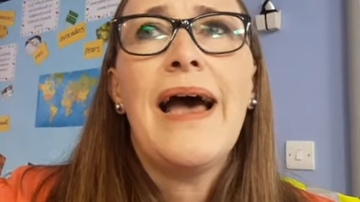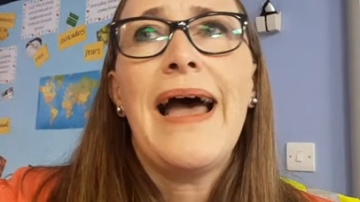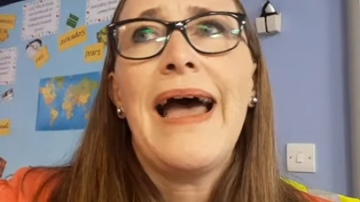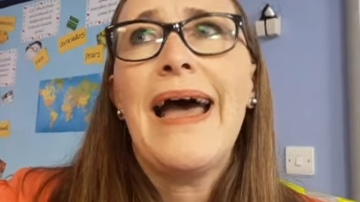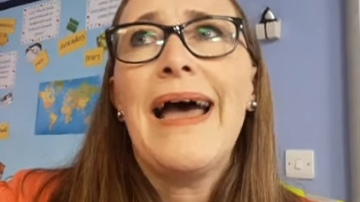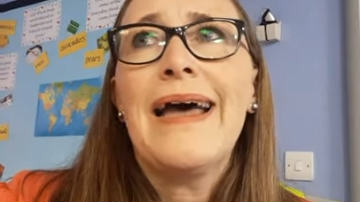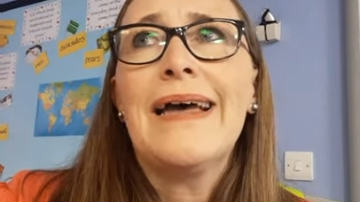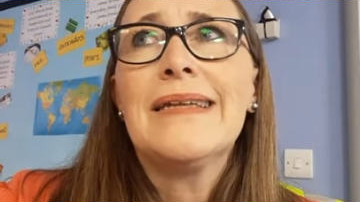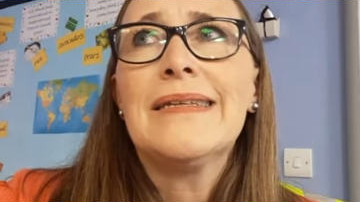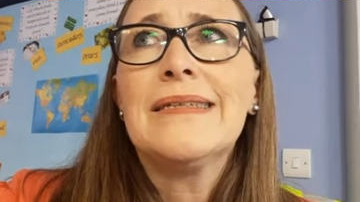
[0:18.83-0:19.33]

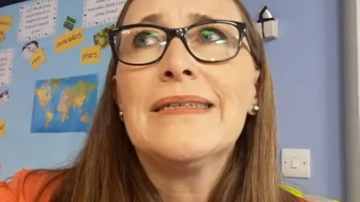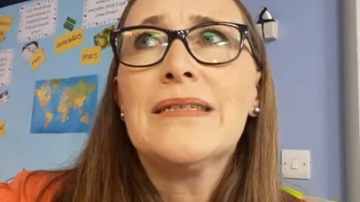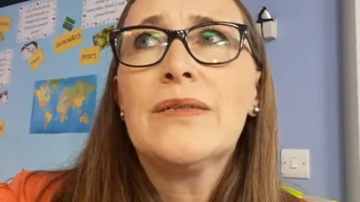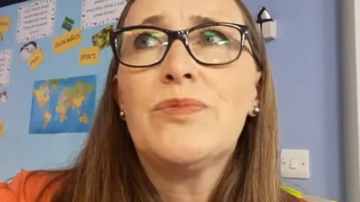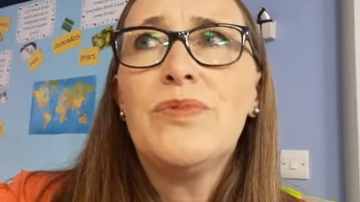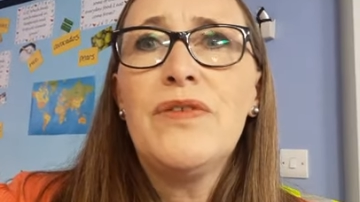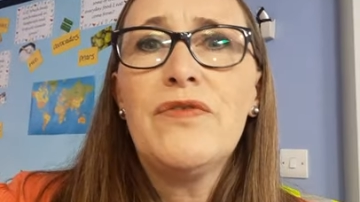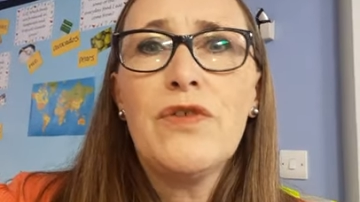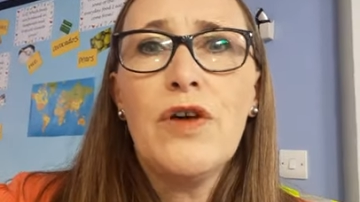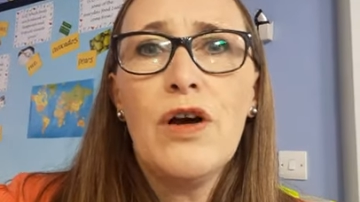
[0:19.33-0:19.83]
And
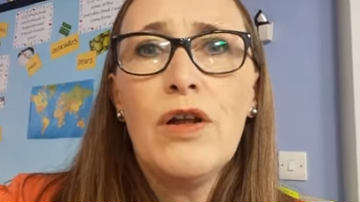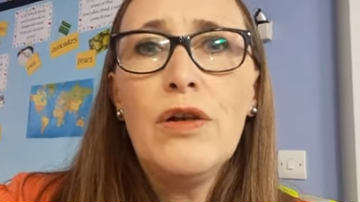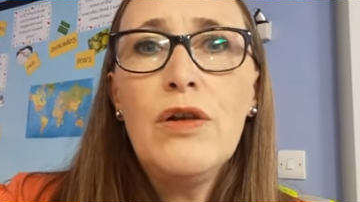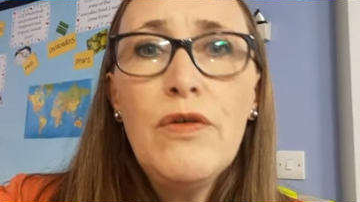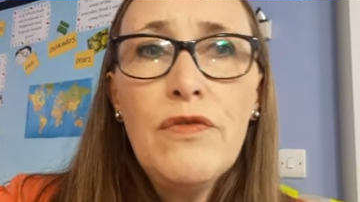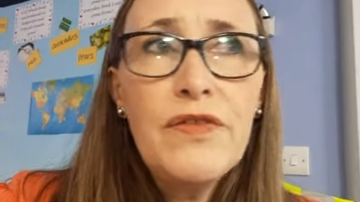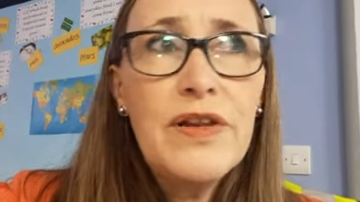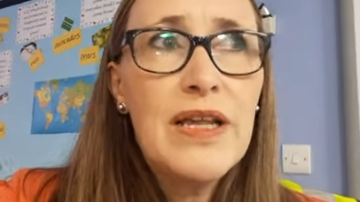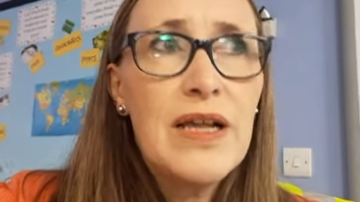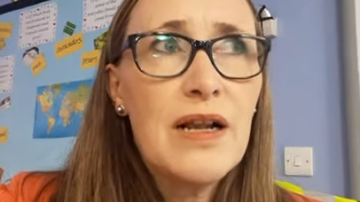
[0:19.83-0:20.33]
we've got a
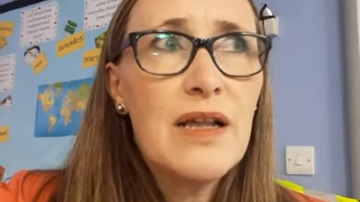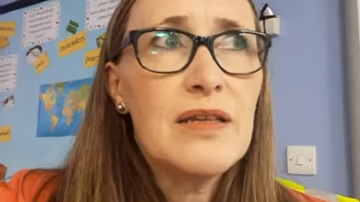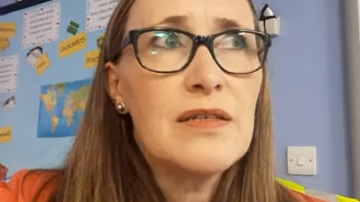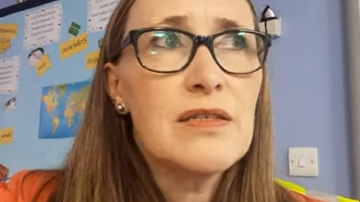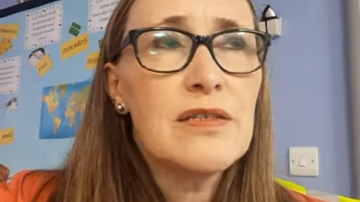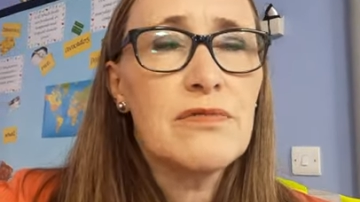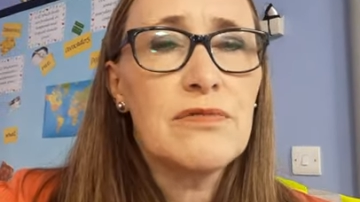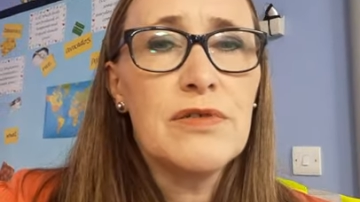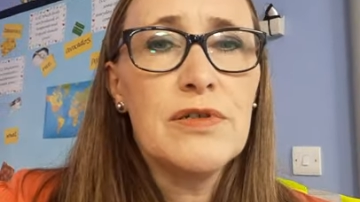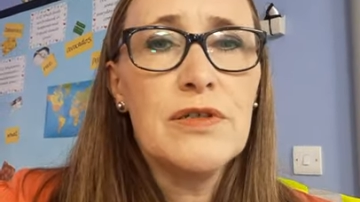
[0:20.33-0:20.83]
lovely
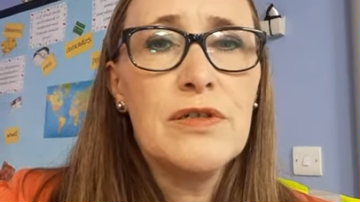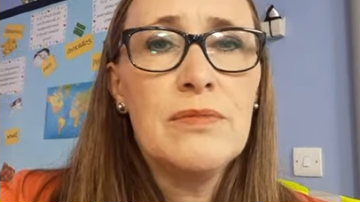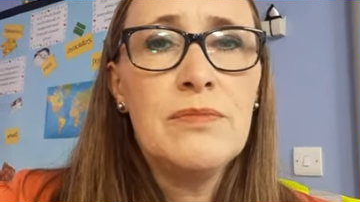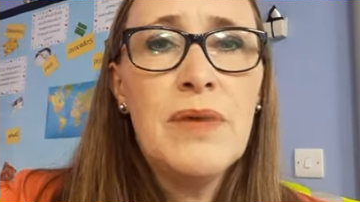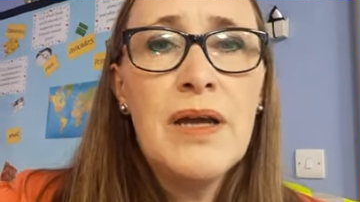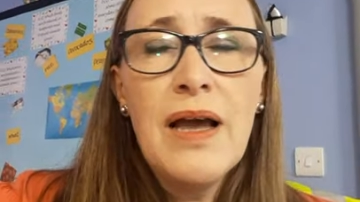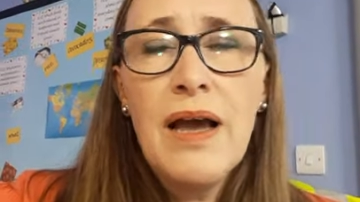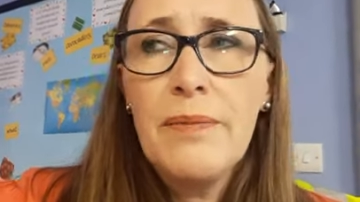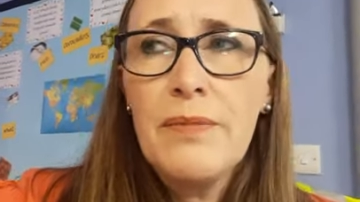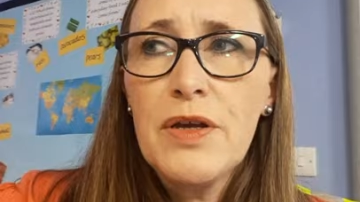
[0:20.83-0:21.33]

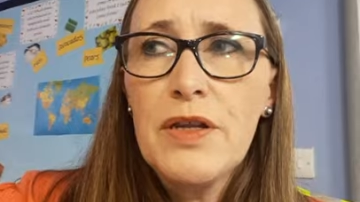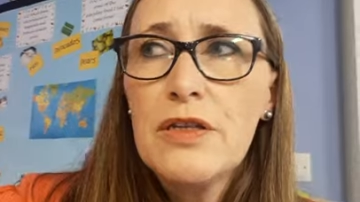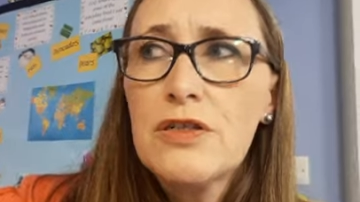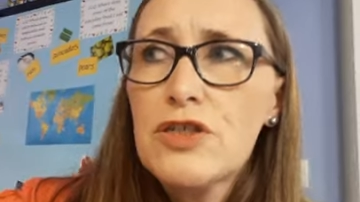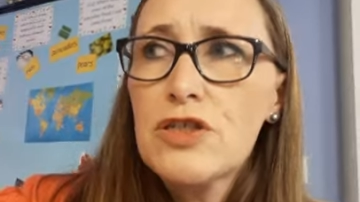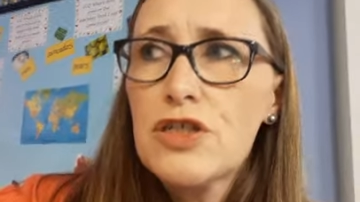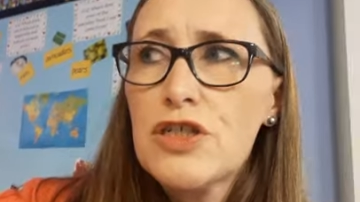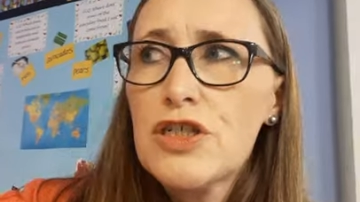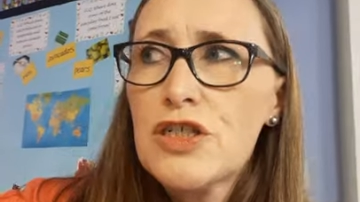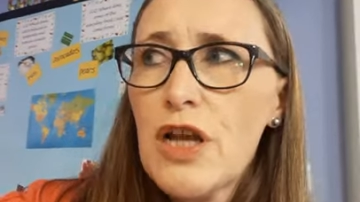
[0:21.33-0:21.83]
classroom. I'm going to
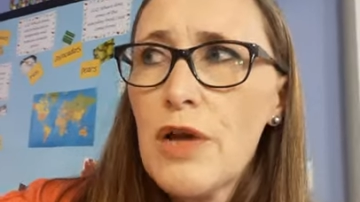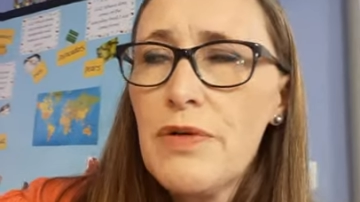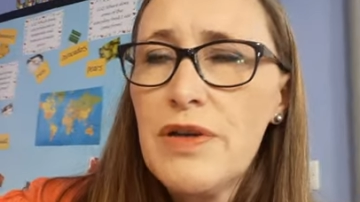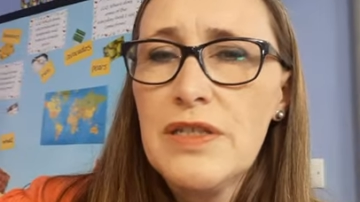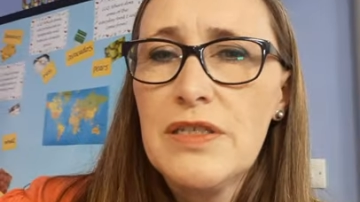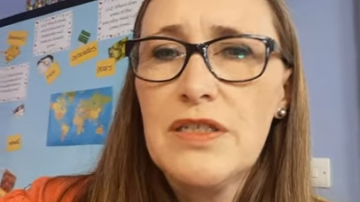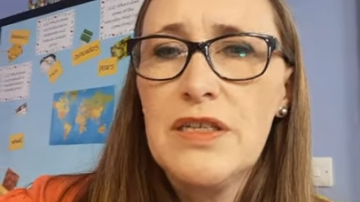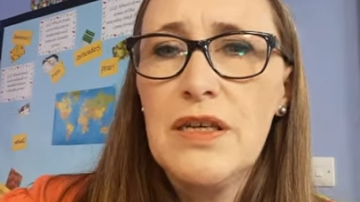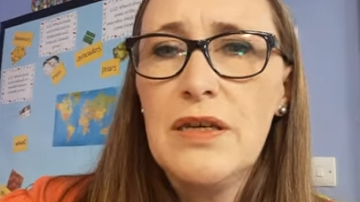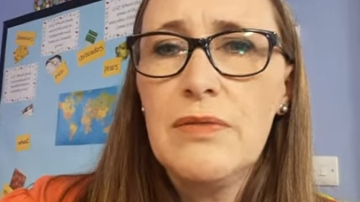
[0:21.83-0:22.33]
just show
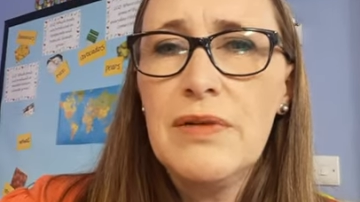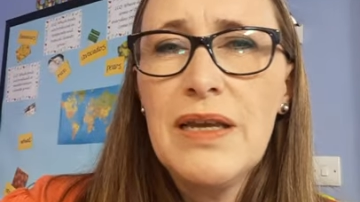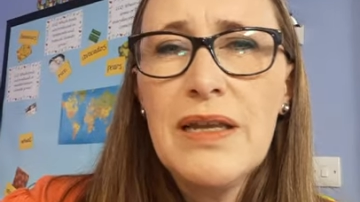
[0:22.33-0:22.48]
it to you.